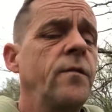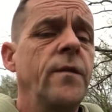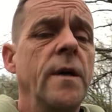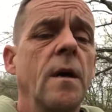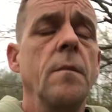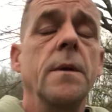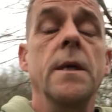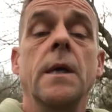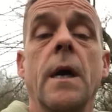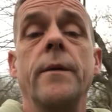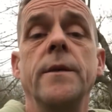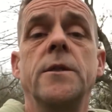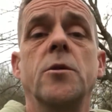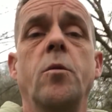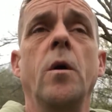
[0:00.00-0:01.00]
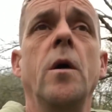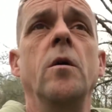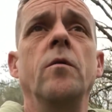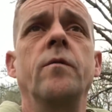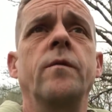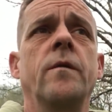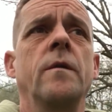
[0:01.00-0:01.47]
I think I'm going to go in
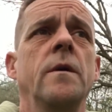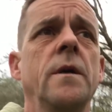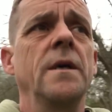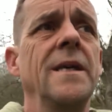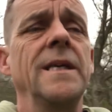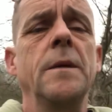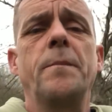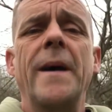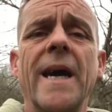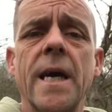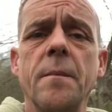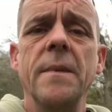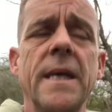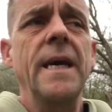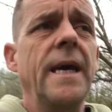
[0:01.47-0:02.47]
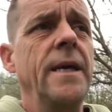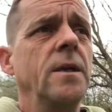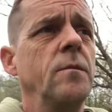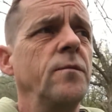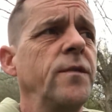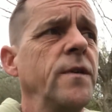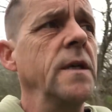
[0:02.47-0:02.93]
12. In the back of my head
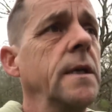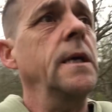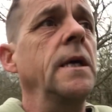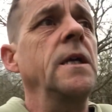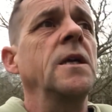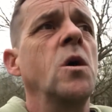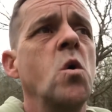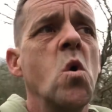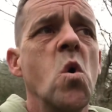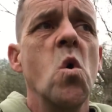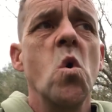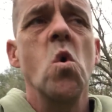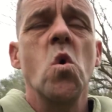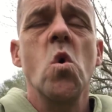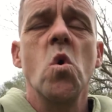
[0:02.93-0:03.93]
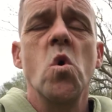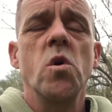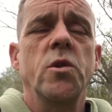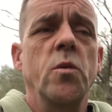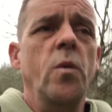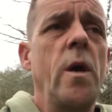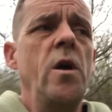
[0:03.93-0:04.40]
I'm thinking
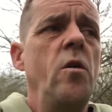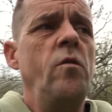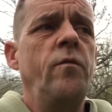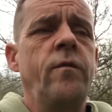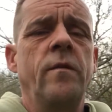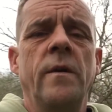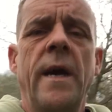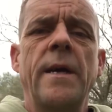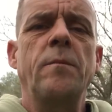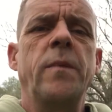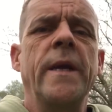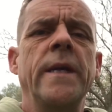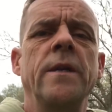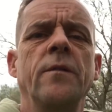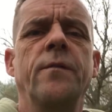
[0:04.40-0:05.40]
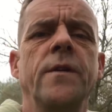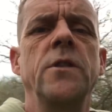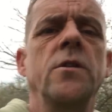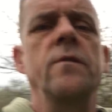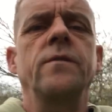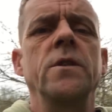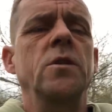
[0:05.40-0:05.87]
12, I had plenty of
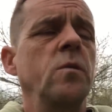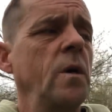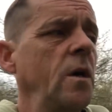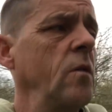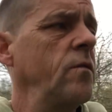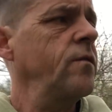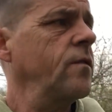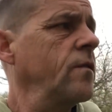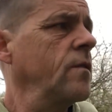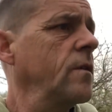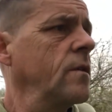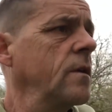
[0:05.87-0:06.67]
fish off of 12,